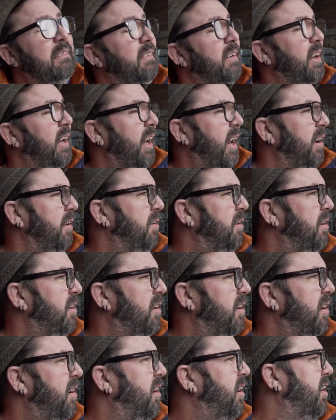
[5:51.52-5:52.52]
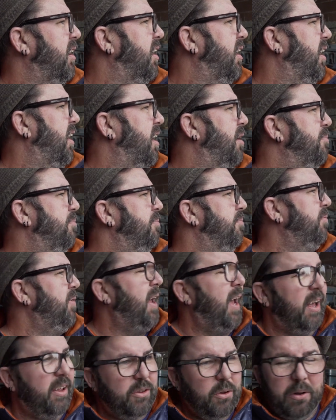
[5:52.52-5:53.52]
you know,
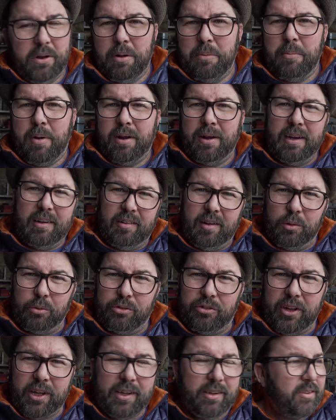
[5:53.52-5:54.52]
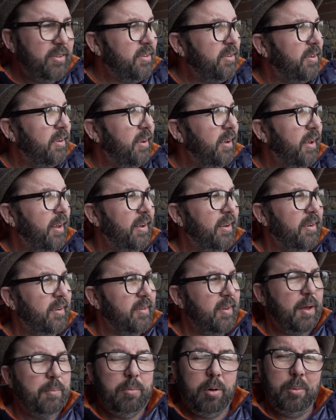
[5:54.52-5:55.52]
yeah, so I don't mind these little stickers, and
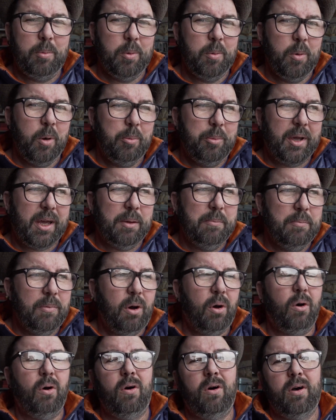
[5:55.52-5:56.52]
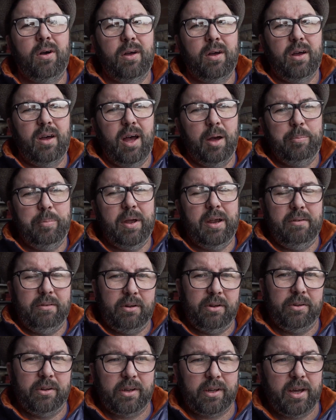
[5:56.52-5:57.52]
there probably will be more appearing
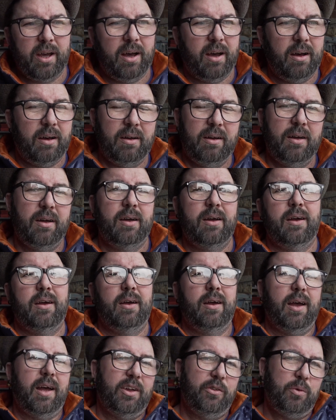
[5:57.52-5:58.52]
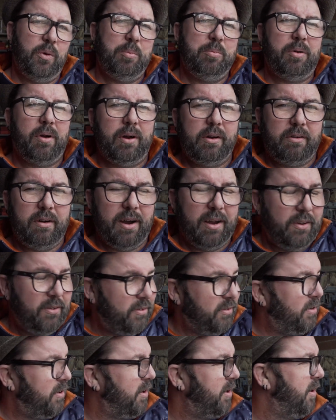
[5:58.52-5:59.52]
on the car as we
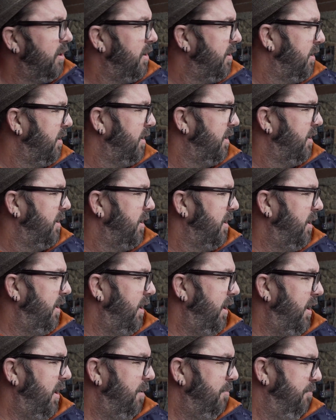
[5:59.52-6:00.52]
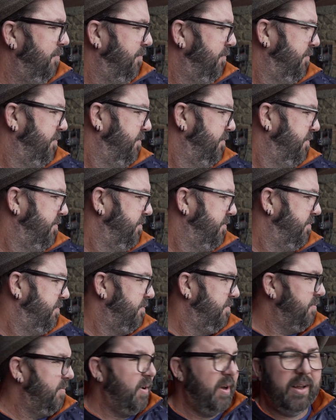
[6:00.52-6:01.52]
progress.
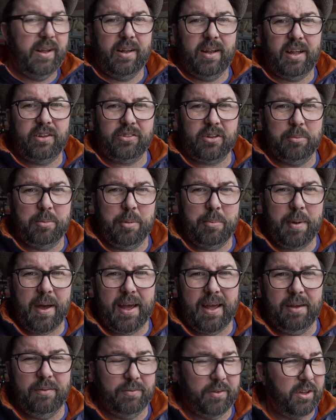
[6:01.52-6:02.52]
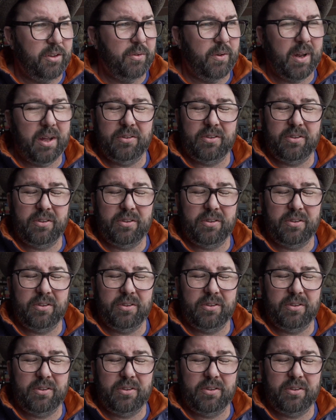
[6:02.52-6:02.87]
That's going to be about it for this video.